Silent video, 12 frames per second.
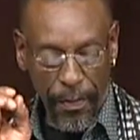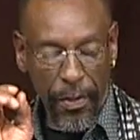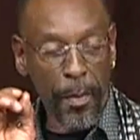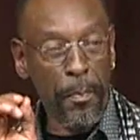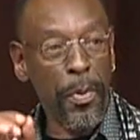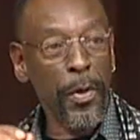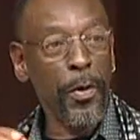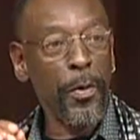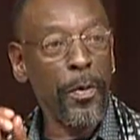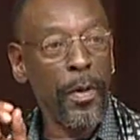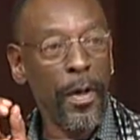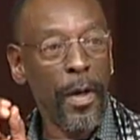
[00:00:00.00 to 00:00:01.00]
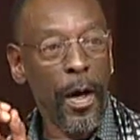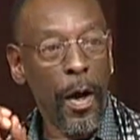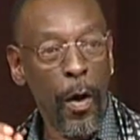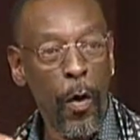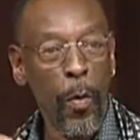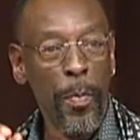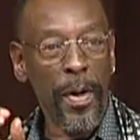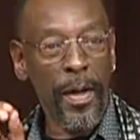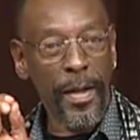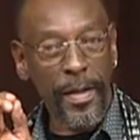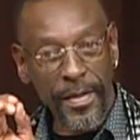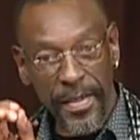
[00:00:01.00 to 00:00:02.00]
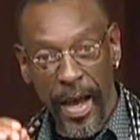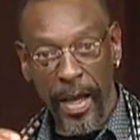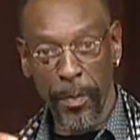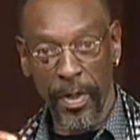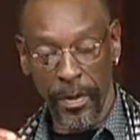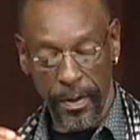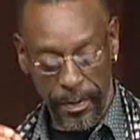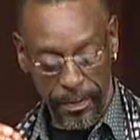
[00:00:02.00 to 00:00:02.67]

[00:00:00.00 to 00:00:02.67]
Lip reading: the blue Hope diamond,